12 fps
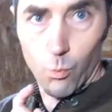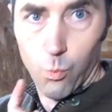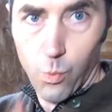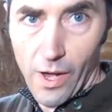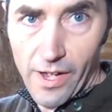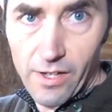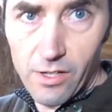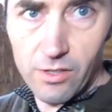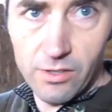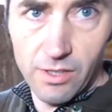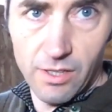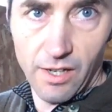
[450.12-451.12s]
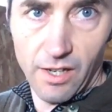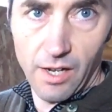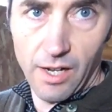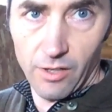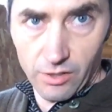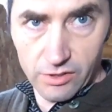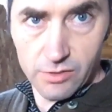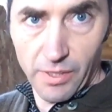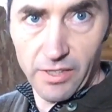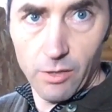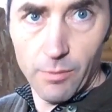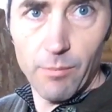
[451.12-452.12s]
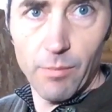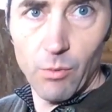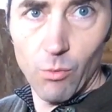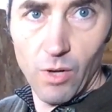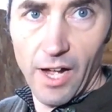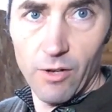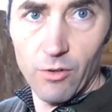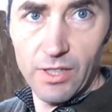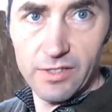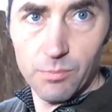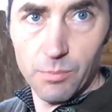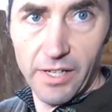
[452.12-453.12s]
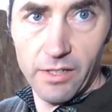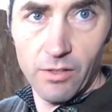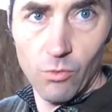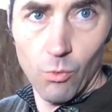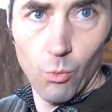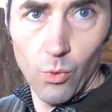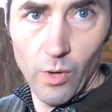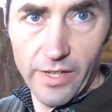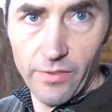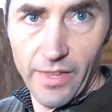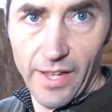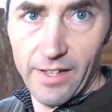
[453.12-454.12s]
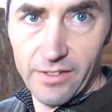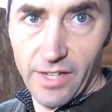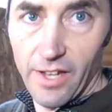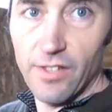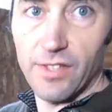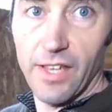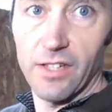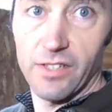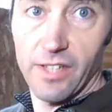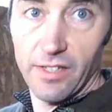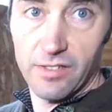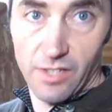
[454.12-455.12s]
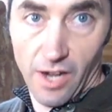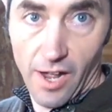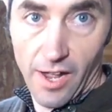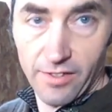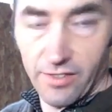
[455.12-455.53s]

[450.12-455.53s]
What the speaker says: while I'll explain a little bit, but I will explain what that does and does not.